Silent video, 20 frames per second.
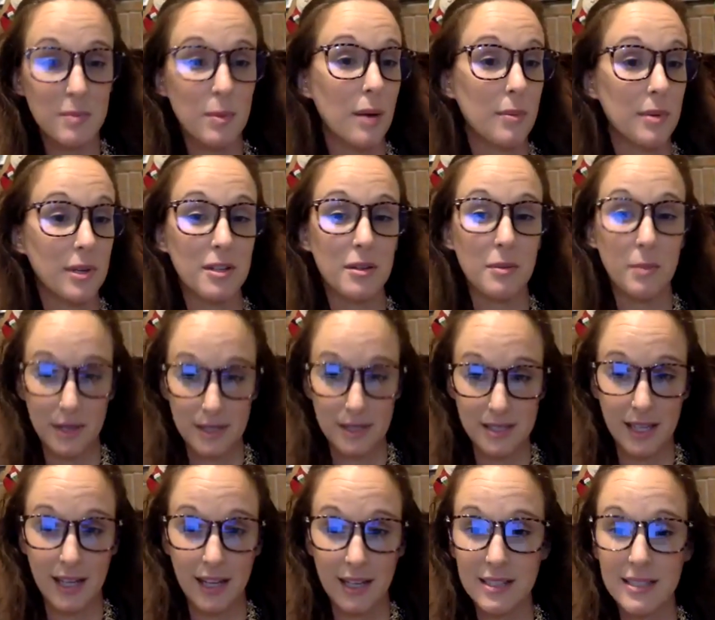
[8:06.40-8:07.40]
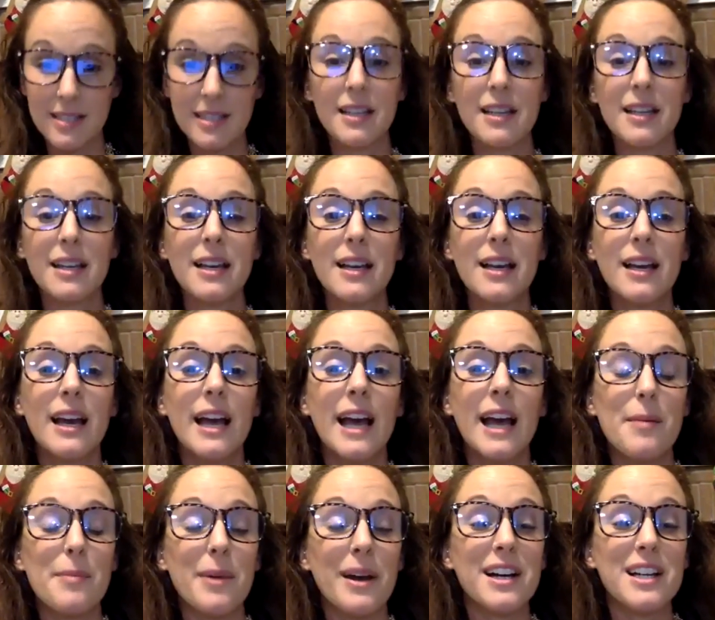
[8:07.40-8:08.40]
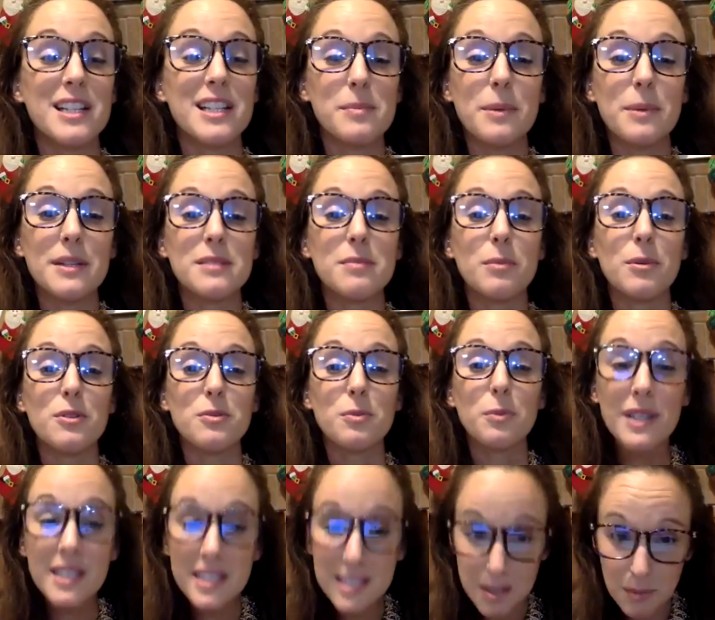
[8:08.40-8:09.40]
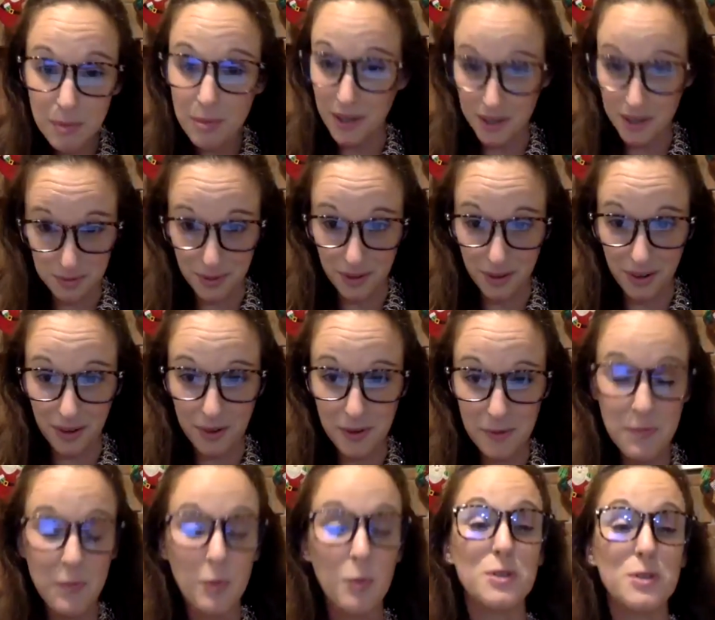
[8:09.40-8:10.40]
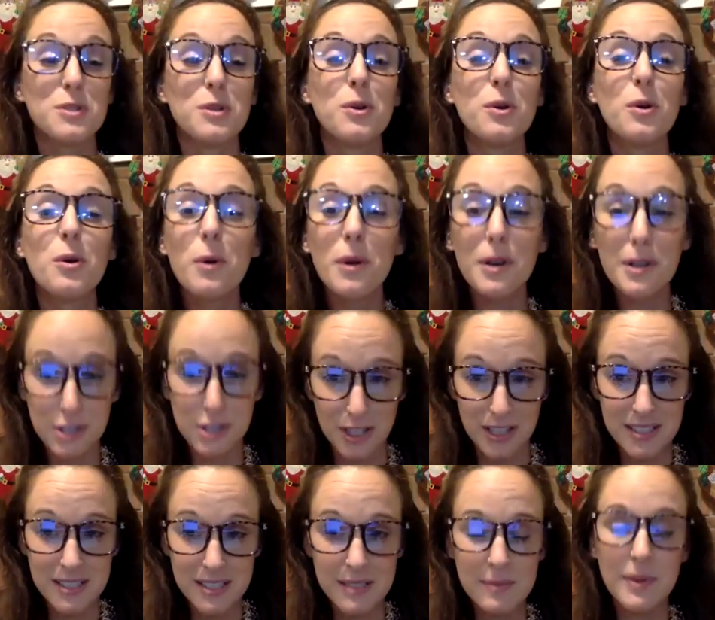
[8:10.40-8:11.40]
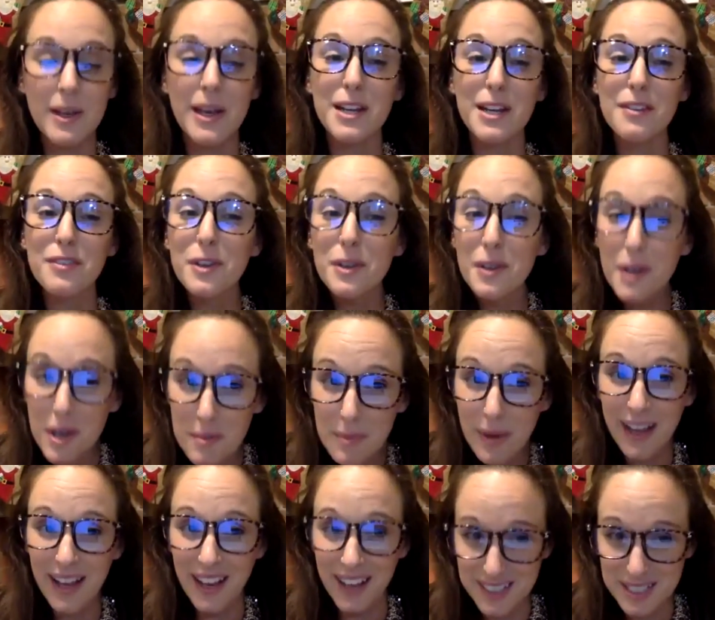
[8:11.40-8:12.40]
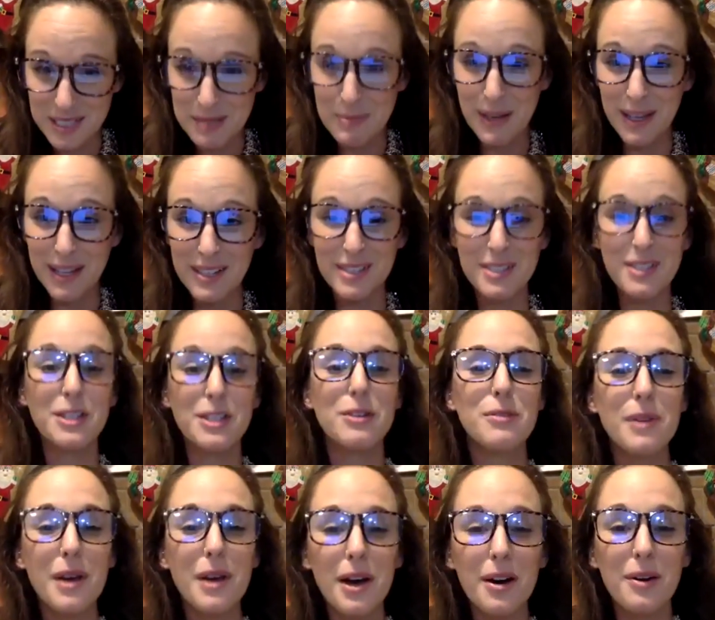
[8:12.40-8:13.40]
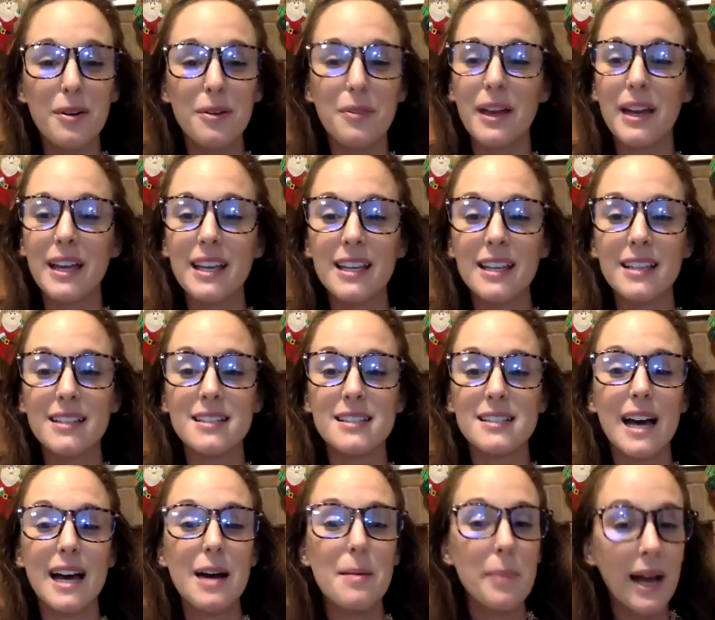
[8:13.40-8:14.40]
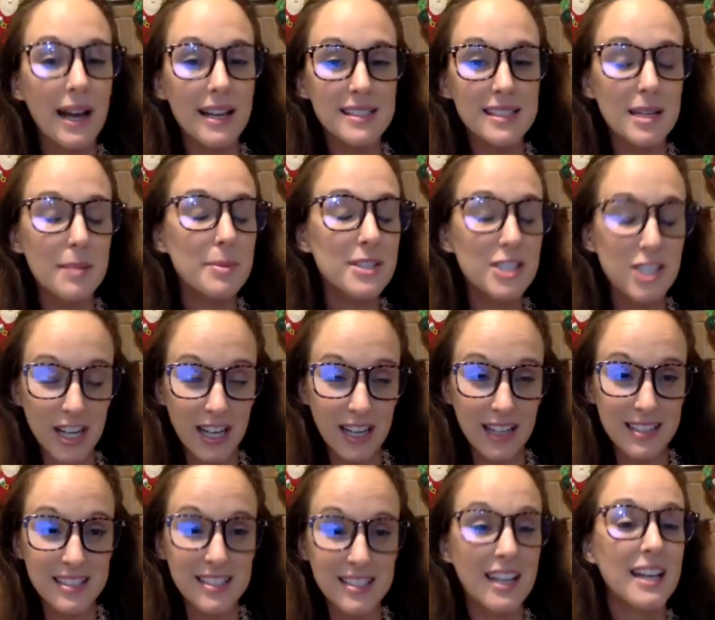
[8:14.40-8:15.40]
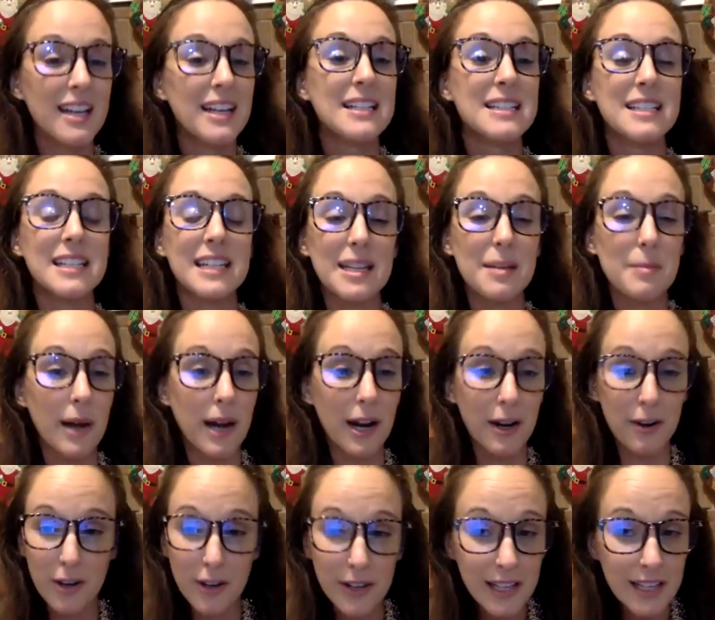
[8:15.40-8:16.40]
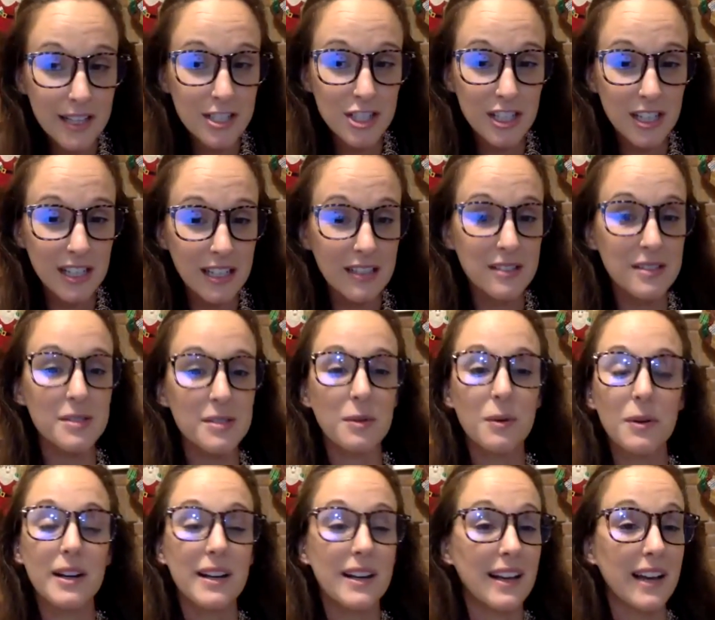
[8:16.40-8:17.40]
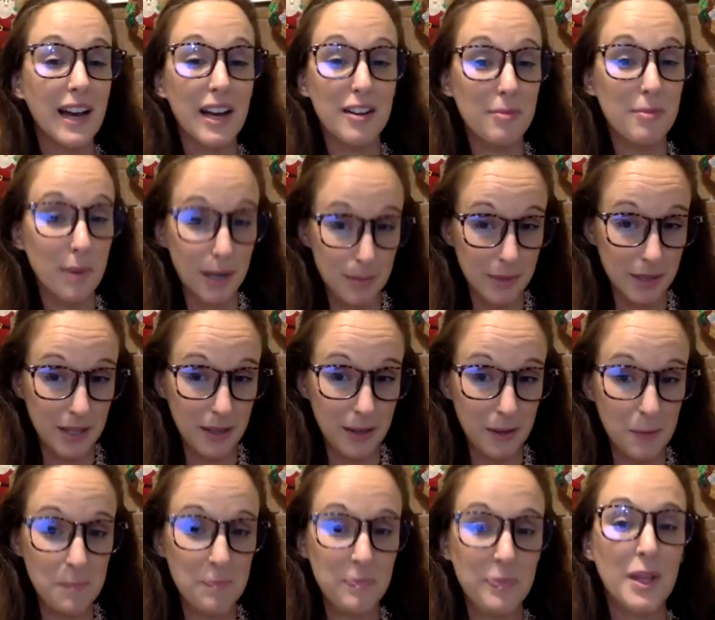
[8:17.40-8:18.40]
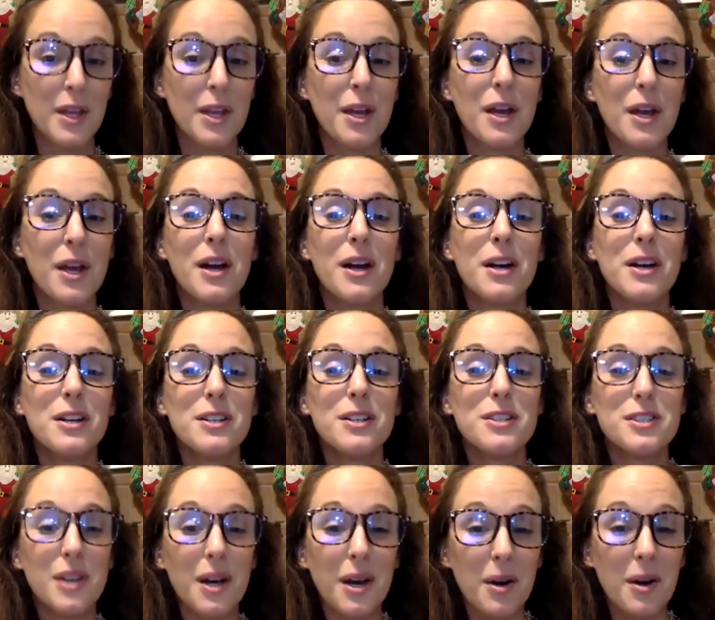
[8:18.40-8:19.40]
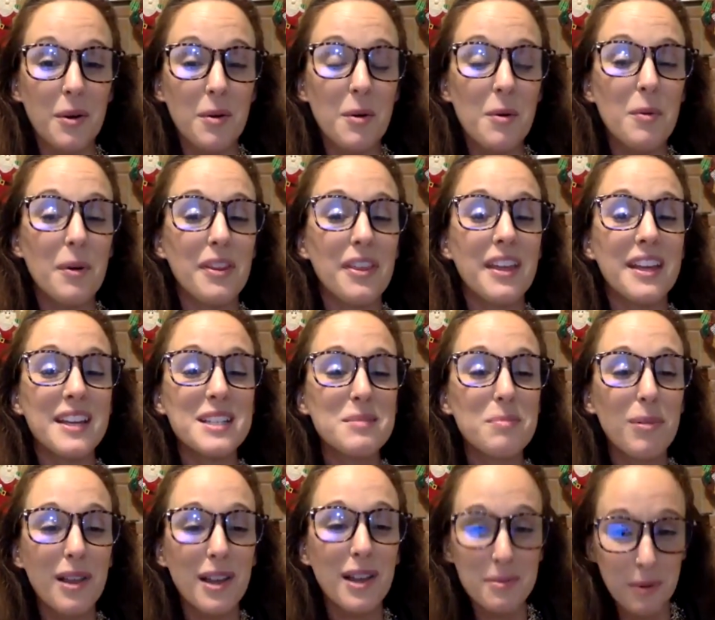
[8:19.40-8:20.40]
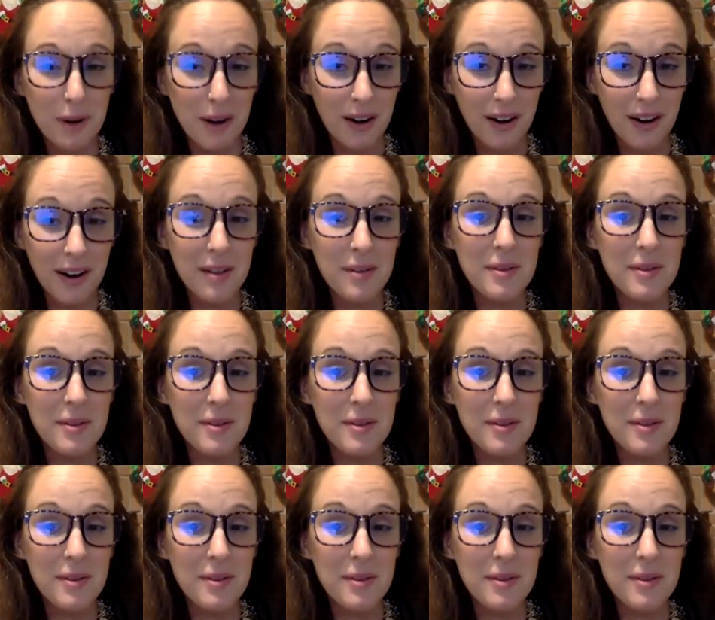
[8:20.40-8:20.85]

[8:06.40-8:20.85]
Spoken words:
barbecue brisket. And my husband's most recent blood work was gorgeous. And if you know my husband, you know that he does not pass up a chance to eat macaroni and cheese or any kind of barbecue. So with his blood work